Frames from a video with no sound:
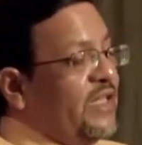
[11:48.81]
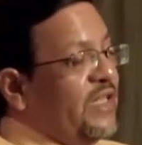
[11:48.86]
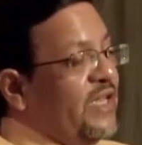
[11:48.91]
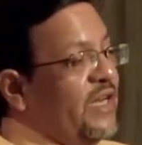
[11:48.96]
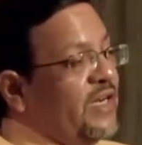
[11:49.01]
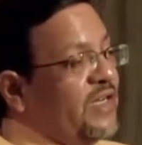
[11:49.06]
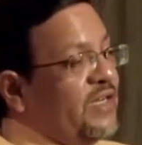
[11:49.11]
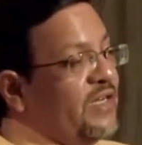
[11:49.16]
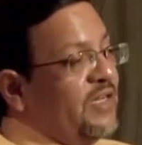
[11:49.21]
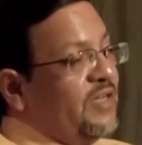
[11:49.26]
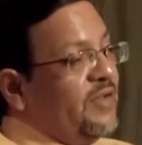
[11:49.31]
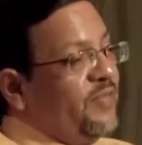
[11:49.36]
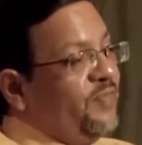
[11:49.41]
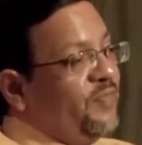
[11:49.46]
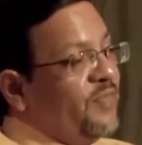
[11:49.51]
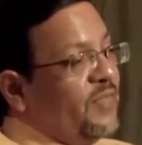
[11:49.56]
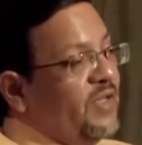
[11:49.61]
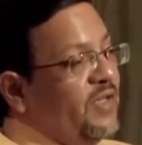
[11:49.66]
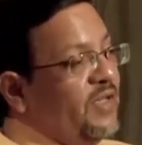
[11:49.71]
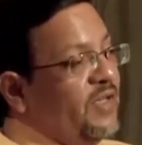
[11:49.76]
that
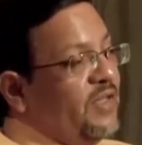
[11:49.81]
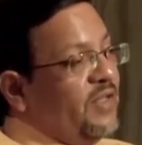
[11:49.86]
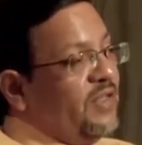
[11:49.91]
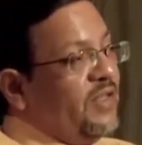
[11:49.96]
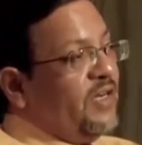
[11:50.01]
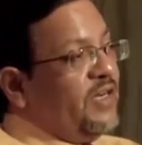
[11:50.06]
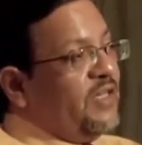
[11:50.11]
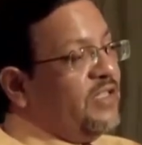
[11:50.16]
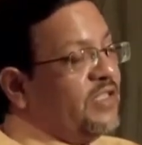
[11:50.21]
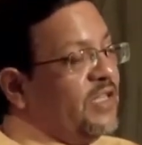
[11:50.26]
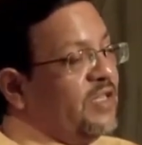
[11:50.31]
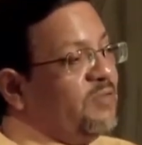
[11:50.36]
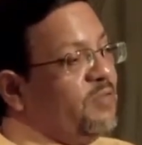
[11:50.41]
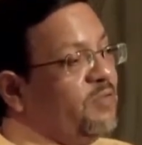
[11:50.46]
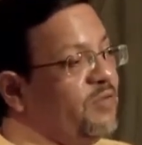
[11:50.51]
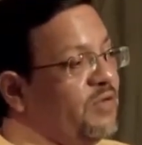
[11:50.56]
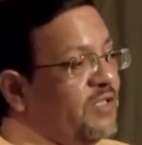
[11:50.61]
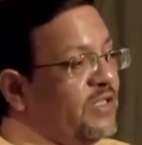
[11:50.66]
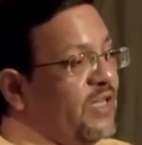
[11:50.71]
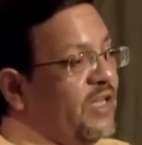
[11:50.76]
the distance
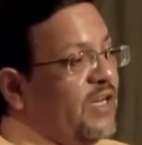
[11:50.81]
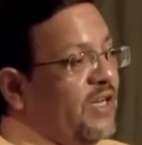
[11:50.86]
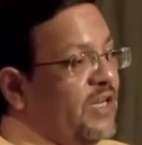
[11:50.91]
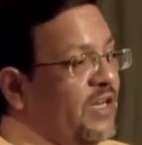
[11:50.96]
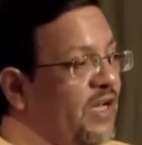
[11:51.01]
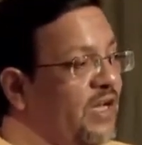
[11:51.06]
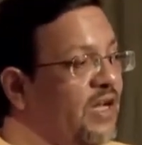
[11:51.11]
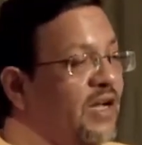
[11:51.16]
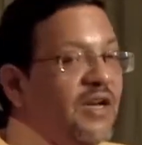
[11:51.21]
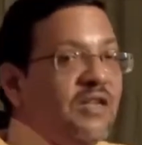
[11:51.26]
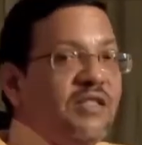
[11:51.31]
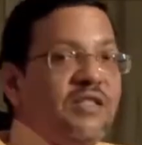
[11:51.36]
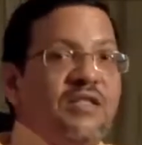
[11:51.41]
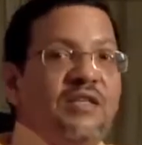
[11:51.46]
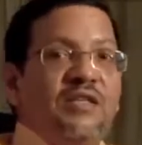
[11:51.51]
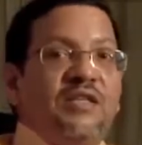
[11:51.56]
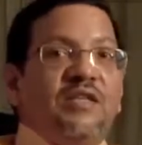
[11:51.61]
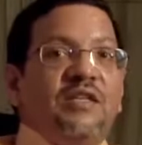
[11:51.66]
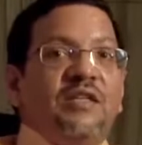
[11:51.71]
between sun and earth,